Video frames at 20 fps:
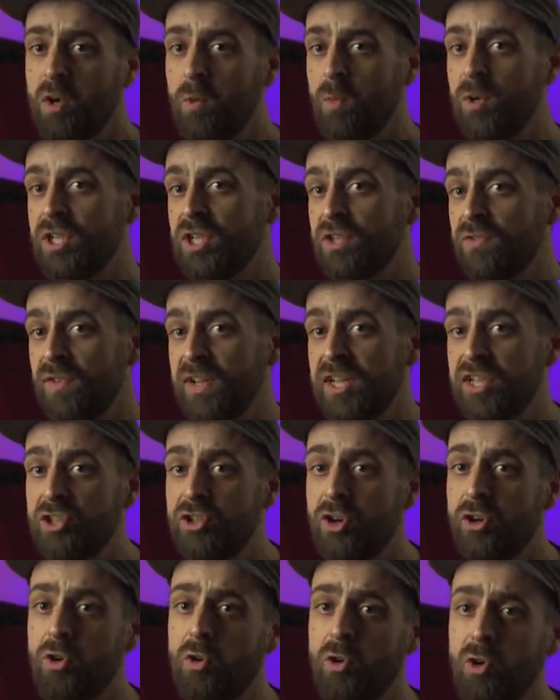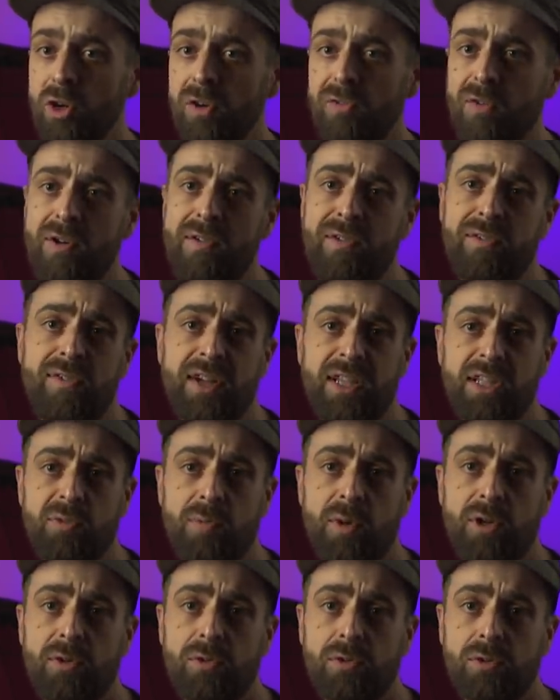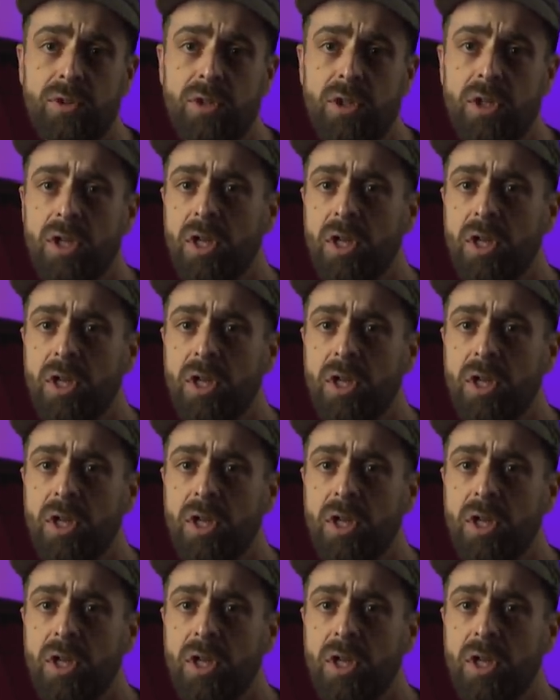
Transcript: which is featured on all of our advanced models.